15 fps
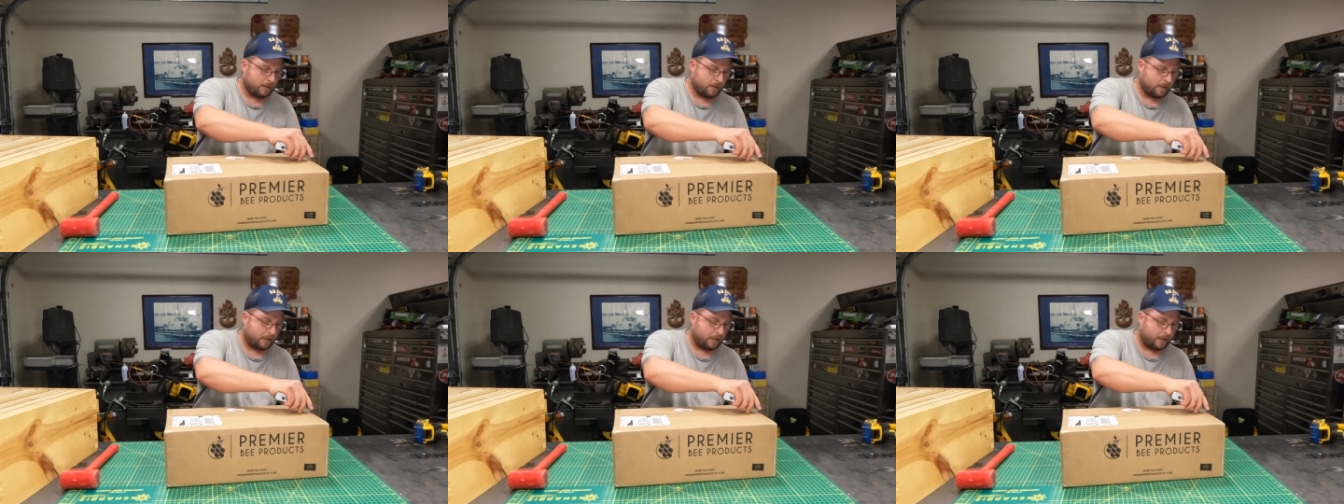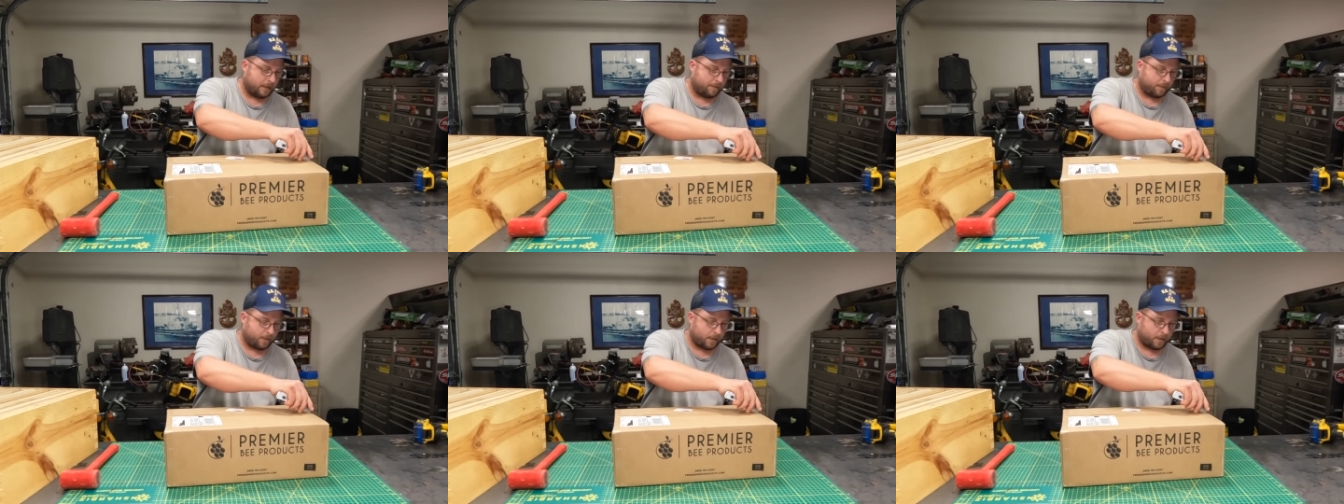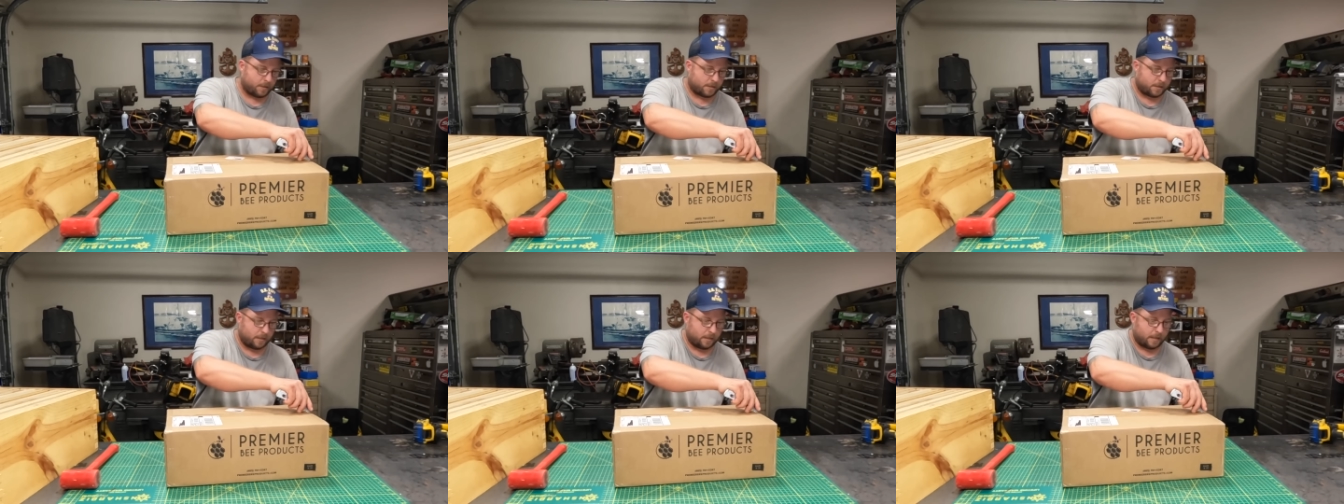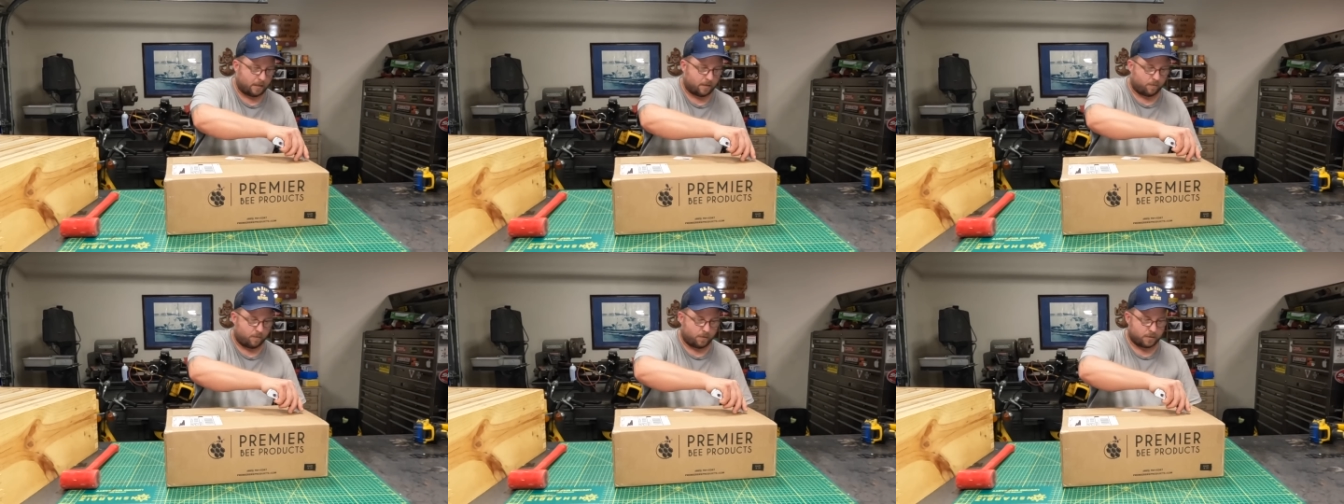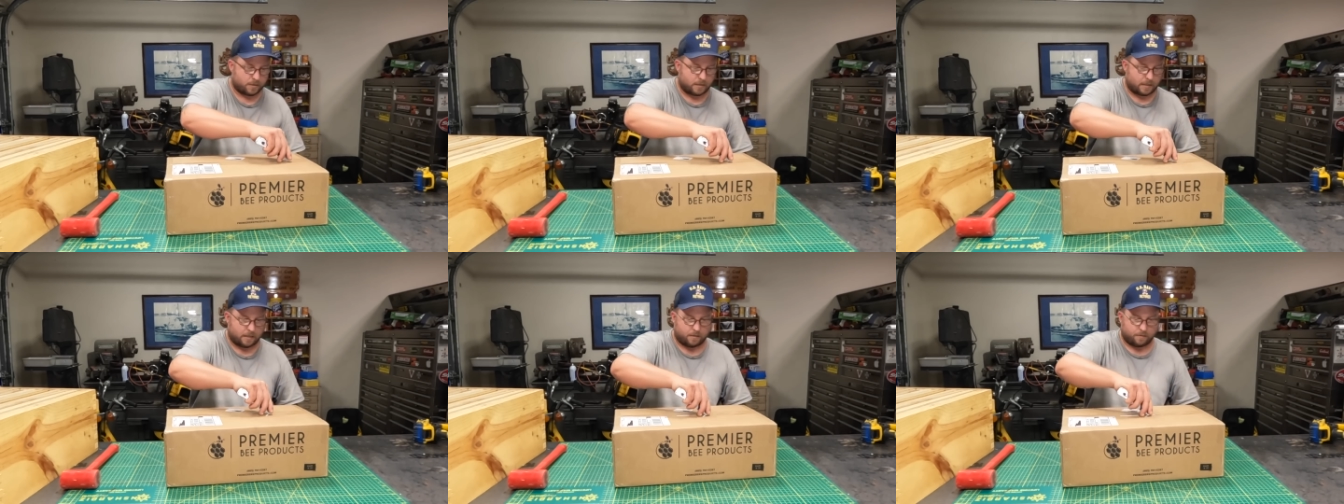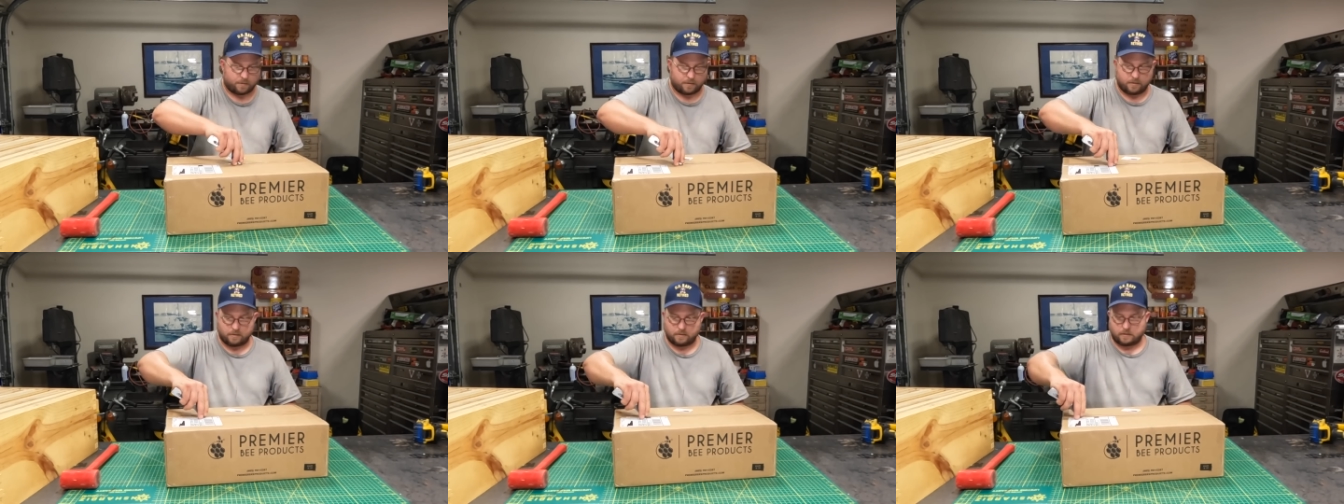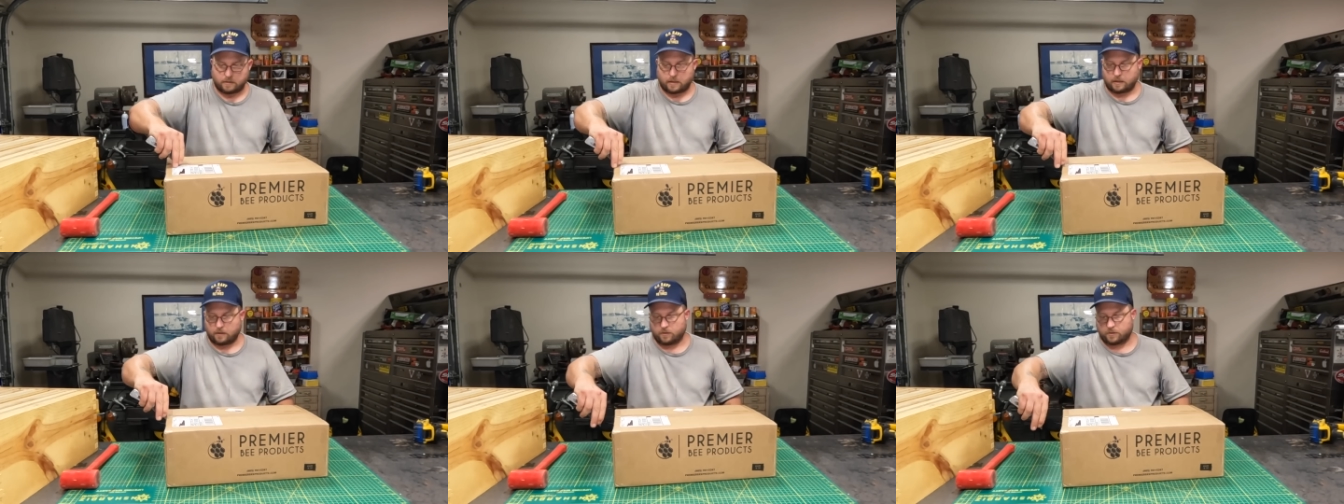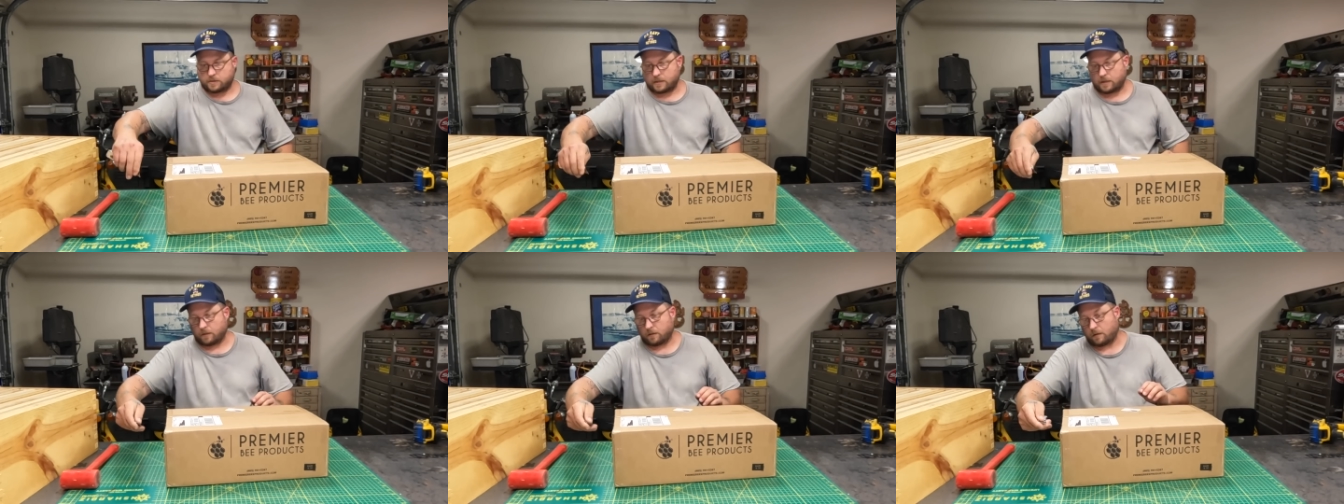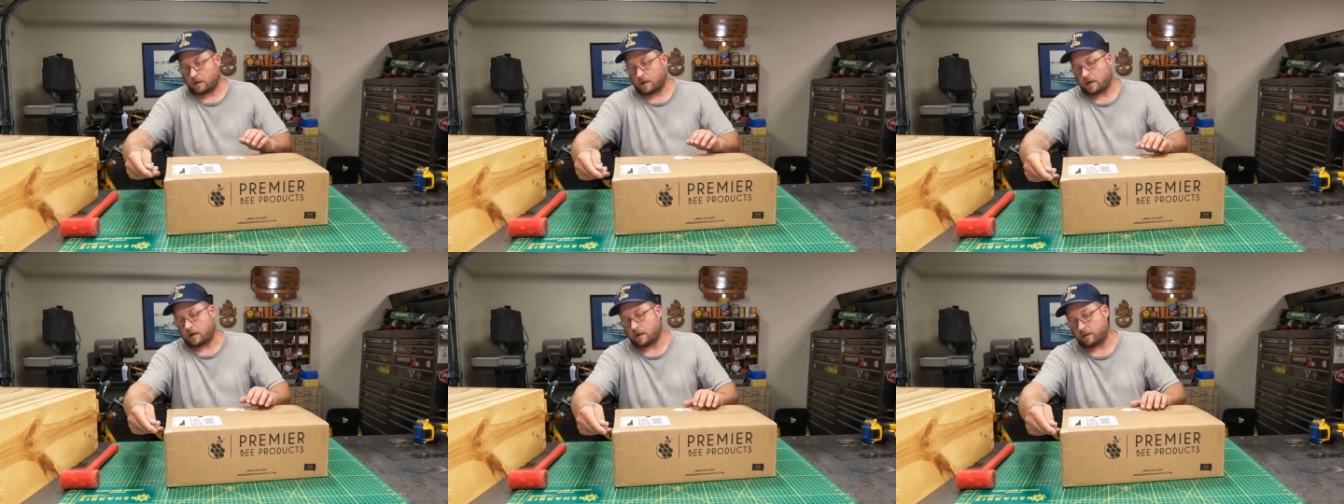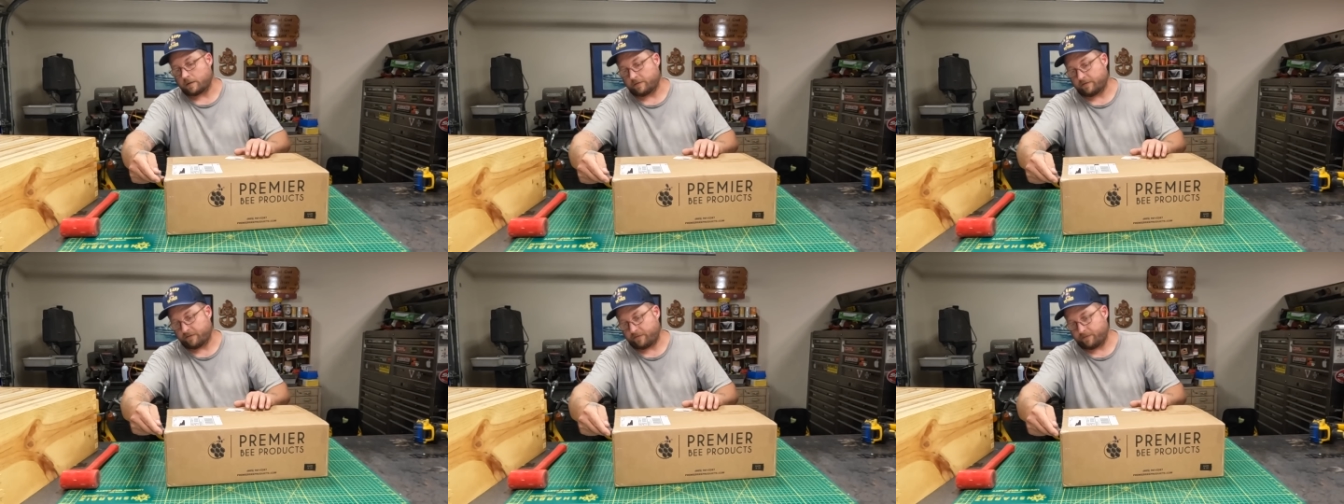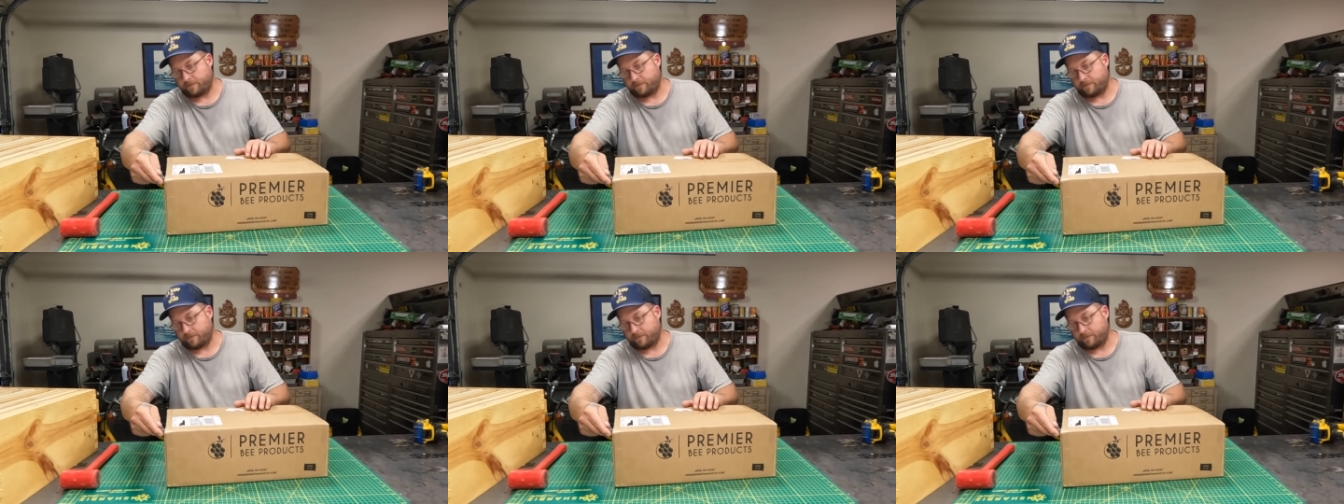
and we're gonna see how it works out. I looked at a lot of